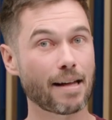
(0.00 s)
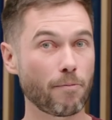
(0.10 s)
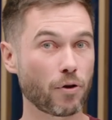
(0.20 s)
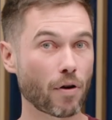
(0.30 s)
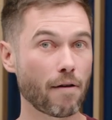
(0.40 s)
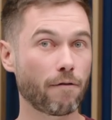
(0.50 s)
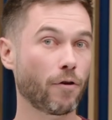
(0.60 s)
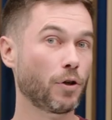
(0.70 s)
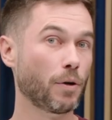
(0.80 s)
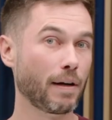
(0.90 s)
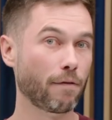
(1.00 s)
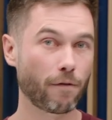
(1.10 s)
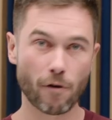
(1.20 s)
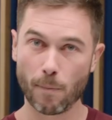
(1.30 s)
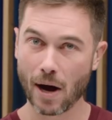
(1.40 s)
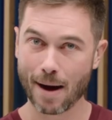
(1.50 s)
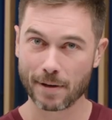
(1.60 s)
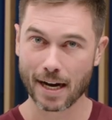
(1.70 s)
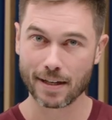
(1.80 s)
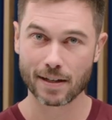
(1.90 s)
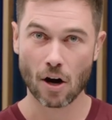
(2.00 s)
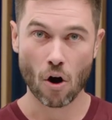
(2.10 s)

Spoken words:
thumb drive for doing firmware updates